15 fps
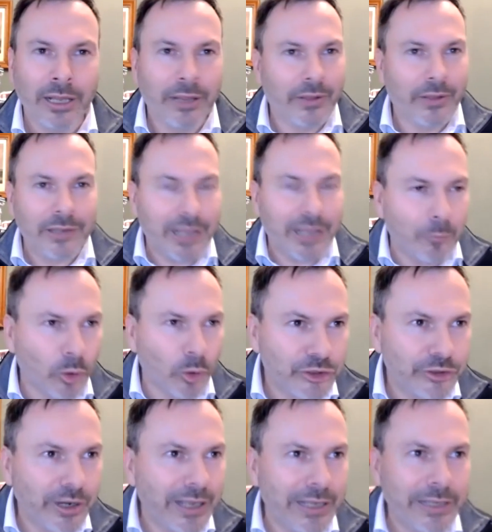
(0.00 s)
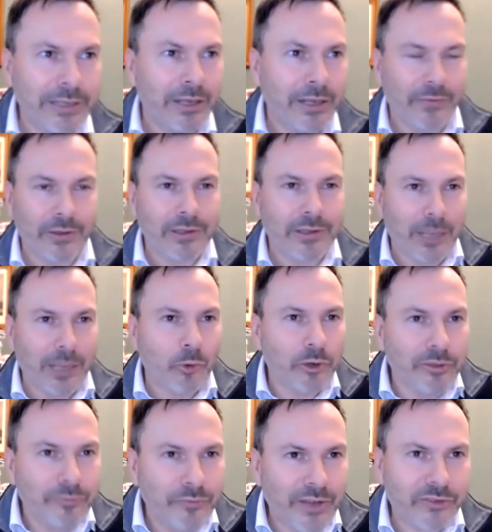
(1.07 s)
they'll get more trade, they'll get more
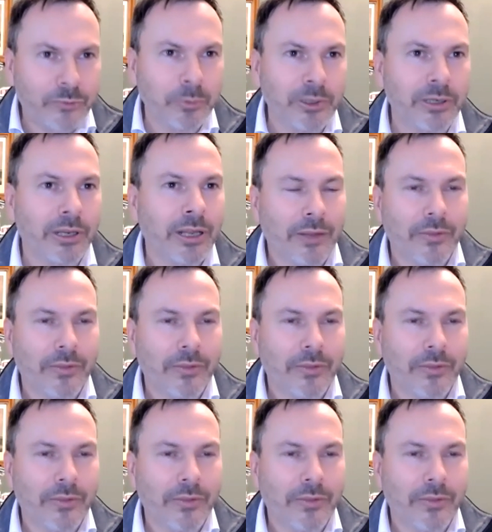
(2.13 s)
investment,